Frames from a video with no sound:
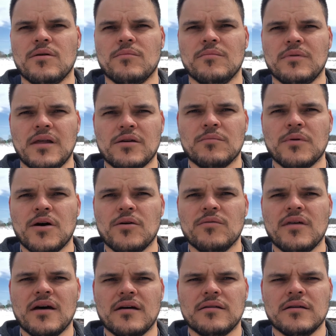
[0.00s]
let them know
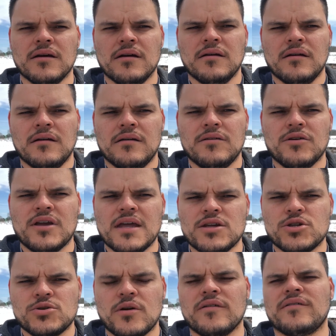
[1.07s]
that you're getting
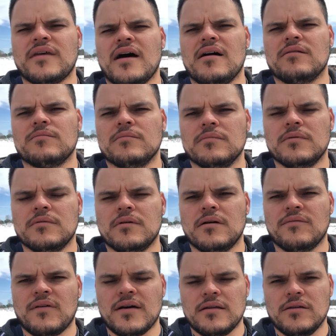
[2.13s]
stressed out,
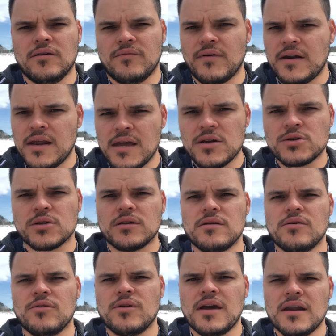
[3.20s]
financially. You
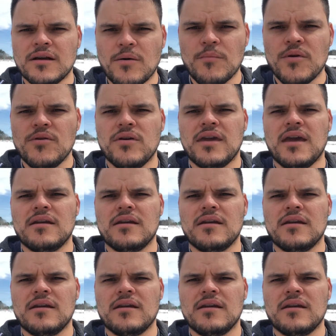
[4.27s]
got to communicate